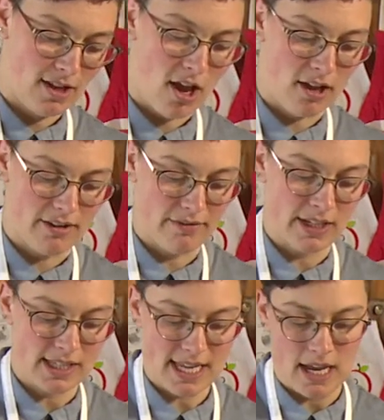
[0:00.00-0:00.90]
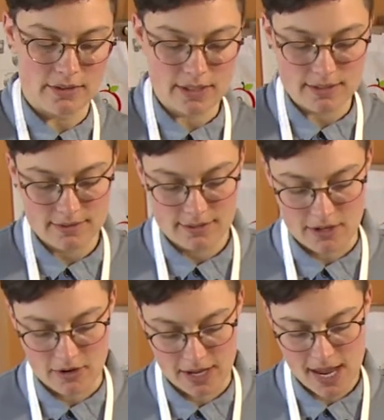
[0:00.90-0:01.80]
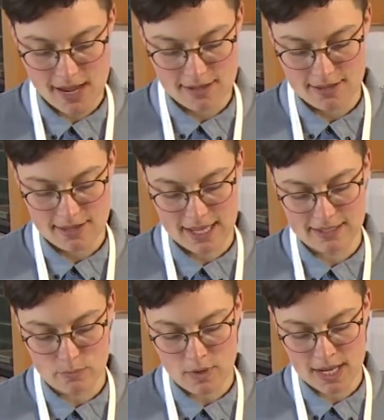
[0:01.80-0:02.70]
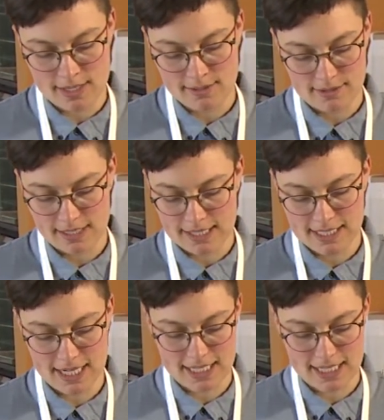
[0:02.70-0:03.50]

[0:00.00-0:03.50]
all the fun sounds. Okay, that's 1. Let's get